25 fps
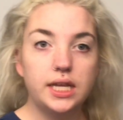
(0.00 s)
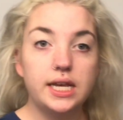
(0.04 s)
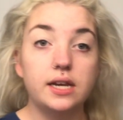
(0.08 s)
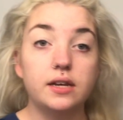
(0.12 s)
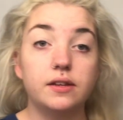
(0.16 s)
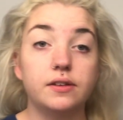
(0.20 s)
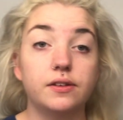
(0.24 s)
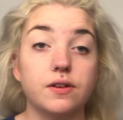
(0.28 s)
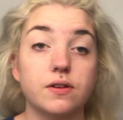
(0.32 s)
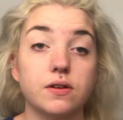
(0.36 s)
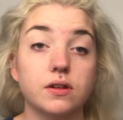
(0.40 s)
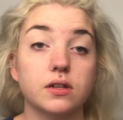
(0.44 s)

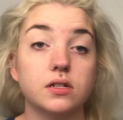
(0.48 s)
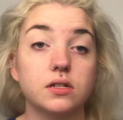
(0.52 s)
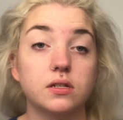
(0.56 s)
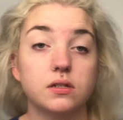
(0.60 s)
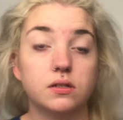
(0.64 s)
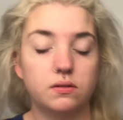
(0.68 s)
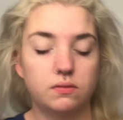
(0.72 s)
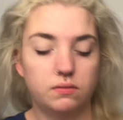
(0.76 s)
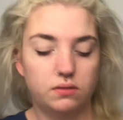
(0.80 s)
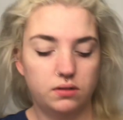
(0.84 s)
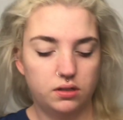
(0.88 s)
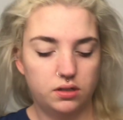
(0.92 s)
lid so you
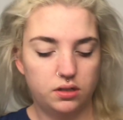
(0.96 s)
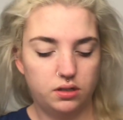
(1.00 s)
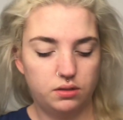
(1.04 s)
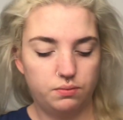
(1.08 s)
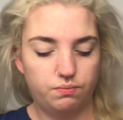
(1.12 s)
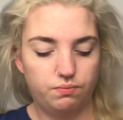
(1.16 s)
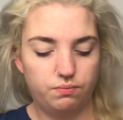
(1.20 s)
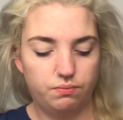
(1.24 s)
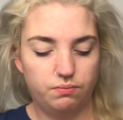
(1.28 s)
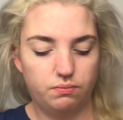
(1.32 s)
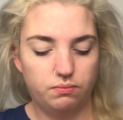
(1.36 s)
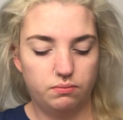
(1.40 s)
can
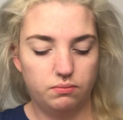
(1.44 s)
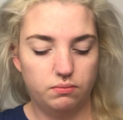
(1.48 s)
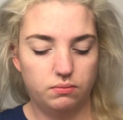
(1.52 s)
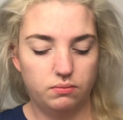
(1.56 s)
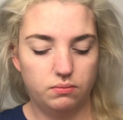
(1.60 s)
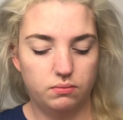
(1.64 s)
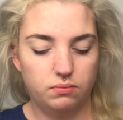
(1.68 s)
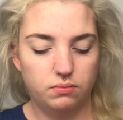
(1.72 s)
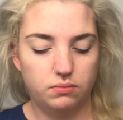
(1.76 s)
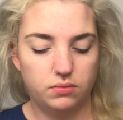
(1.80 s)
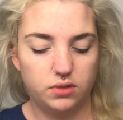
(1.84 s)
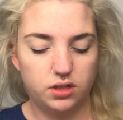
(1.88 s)

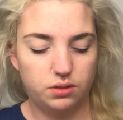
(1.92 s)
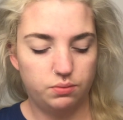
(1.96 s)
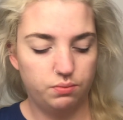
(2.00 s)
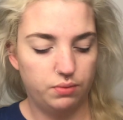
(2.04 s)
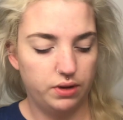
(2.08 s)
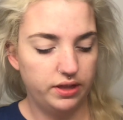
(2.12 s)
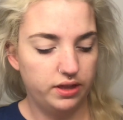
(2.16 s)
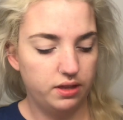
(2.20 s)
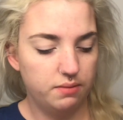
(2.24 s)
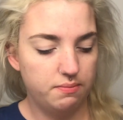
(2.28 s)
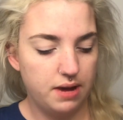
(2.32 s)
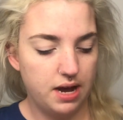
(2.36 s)

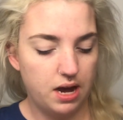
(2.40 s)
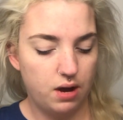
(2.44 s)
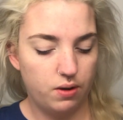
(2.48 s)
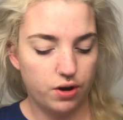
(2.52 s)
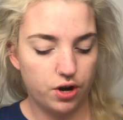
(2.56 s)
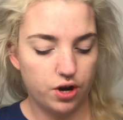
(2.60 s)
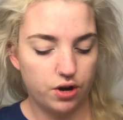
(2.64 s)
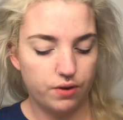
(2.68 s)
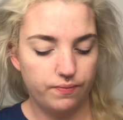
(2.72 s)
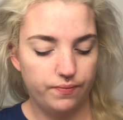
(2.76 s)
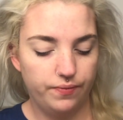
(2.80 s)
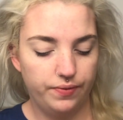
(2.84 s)
spread the
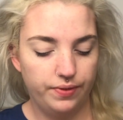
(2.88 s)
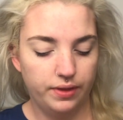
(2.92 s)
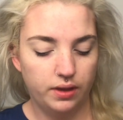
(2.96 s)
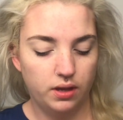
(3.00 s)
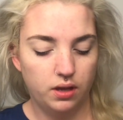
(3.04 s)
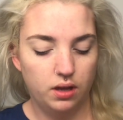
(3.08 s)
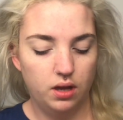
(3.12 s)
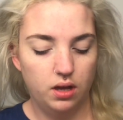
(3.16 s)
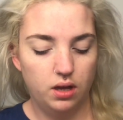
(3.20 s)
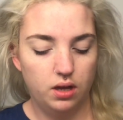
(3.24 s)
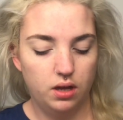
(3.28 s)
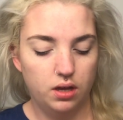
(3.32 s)
powder.
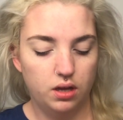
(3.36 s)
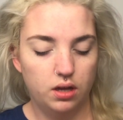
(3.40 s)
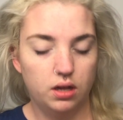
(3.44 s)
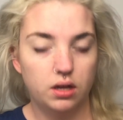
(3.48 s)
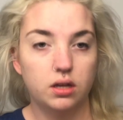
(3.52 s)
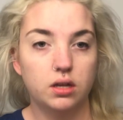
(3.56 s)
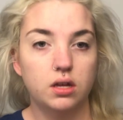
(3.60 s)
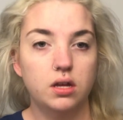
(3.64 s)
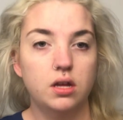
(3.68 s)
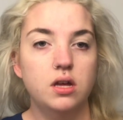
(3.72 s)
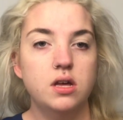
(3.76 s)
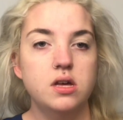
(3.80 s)

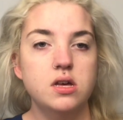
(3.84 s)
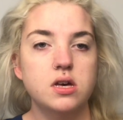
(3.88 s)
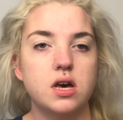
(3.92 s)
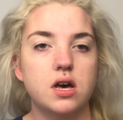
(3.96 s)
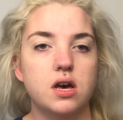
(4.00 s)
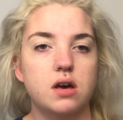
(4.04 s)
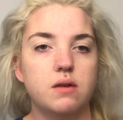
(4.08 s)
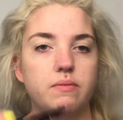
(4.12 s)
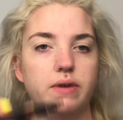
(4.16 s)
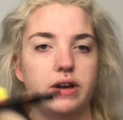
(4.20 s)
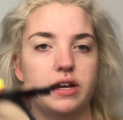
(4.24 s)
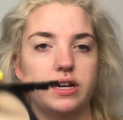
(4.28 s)

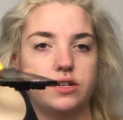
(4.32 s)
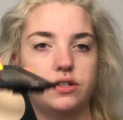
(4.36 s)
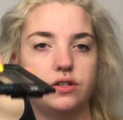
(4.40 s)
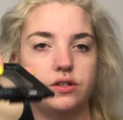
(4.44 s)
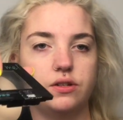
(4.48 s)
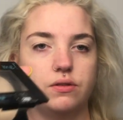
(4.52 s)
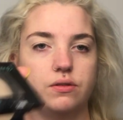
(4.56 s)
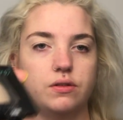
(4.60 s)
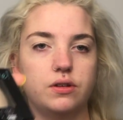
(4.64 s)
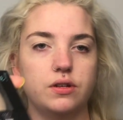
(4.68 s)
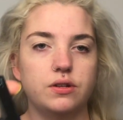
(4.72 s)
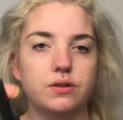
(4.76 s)
I
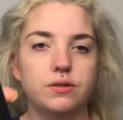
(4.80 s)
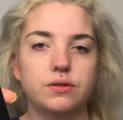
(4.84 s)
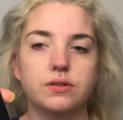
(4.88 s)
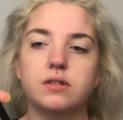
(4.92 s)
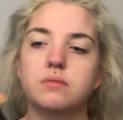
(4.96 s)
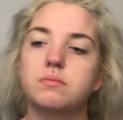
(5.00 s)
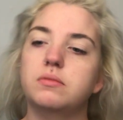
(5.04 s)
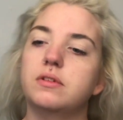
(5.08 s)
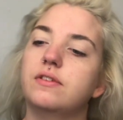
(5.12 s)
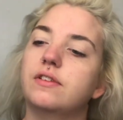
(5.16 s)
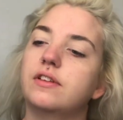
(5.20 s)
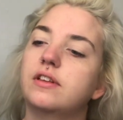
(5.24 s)
do use,
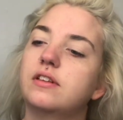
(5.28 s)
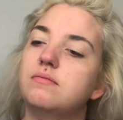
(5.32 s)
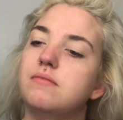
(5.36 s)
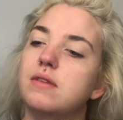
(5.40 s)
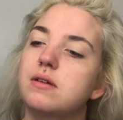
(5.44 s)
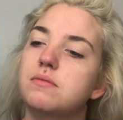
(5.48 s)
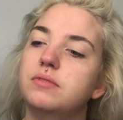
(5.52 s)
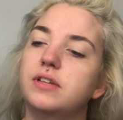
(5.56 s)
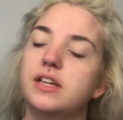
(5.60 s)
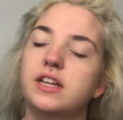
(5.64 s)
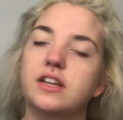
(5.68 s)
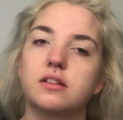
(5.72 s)
I believe this is
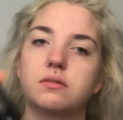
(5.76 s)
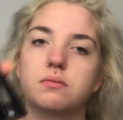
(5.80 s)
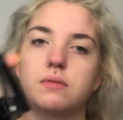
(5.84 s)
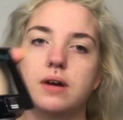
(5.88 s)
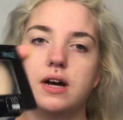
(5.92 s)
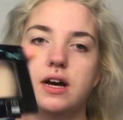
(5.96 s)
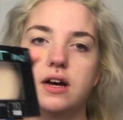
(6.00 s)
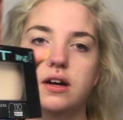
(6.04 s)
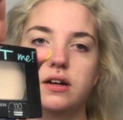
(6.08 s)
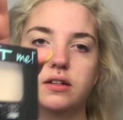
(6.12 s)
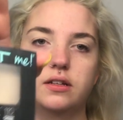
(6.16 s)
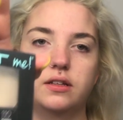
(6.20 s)
Maybelline as
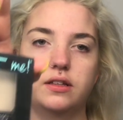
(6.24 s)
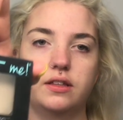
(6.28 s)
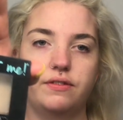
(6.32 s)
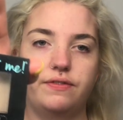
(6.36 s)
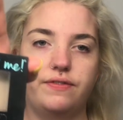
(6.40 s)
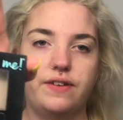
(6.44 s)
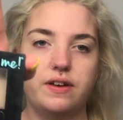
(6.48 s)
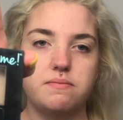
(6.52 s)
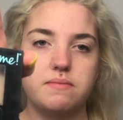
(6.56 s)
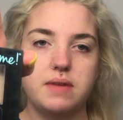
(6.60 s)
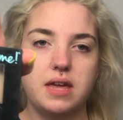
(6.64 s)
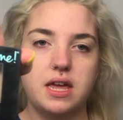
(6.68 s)
well, the
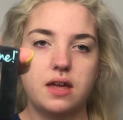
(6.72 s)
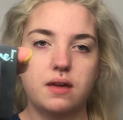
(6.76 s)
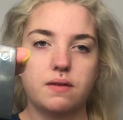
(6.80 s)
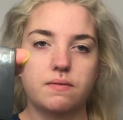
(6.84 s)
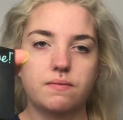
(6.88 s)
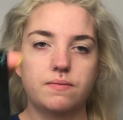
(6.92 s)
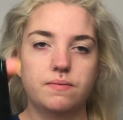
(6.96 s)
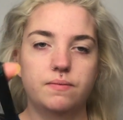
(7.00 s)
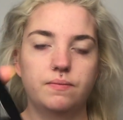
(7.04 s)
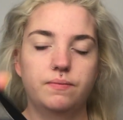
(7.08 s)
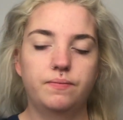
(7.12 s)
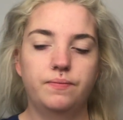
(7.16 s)
Fit Me.
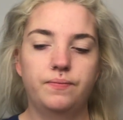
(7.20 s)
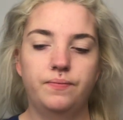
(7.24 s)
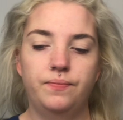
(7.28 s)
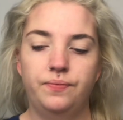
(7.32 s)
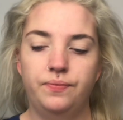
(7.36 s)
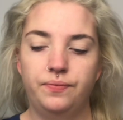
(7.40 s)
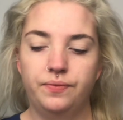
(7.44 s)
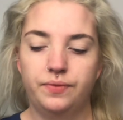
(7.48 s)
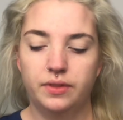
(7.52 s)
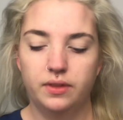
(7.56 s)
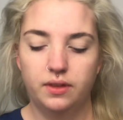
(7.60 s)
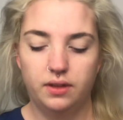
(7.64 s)

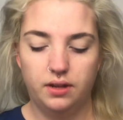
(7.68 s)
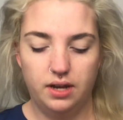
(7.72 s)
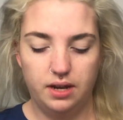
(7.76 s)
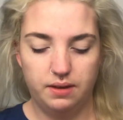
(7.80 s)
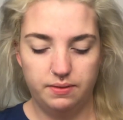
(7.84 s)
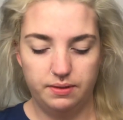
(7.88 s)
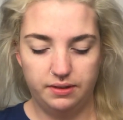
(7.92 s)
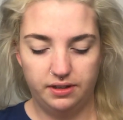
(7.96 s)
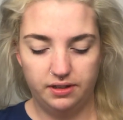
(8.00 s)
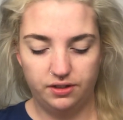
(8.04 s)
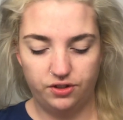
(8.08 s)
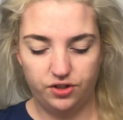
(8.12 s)

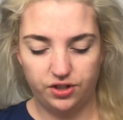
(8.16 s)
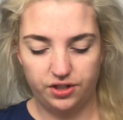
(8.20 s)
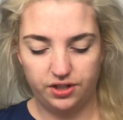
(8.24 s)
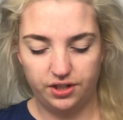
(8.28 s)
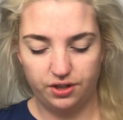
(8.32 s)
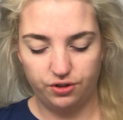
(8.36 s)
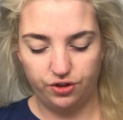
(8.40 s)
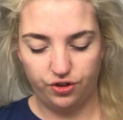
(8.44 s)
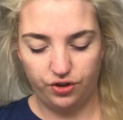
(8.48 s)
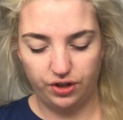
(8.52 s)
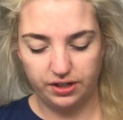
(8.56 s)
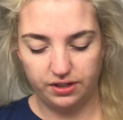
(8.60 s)
This is just
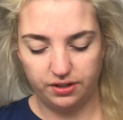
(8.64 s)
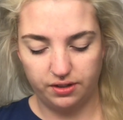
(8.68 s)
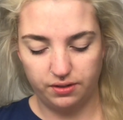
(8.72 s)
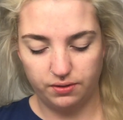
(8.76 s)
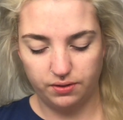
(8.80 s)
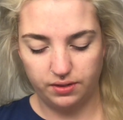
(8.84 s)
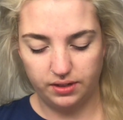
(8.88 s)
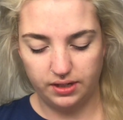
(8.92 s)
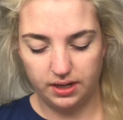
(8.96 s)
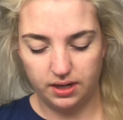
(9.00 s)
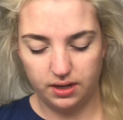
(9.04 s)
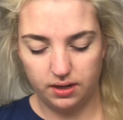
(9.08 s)
their
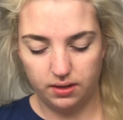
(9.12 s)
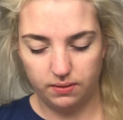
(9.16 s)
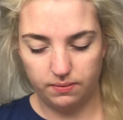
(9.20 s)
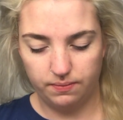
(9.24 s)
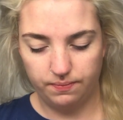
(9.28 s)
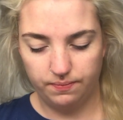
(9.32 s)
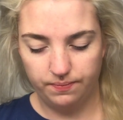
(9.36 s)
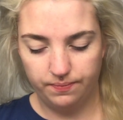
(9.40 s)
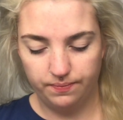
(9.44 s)
translucent.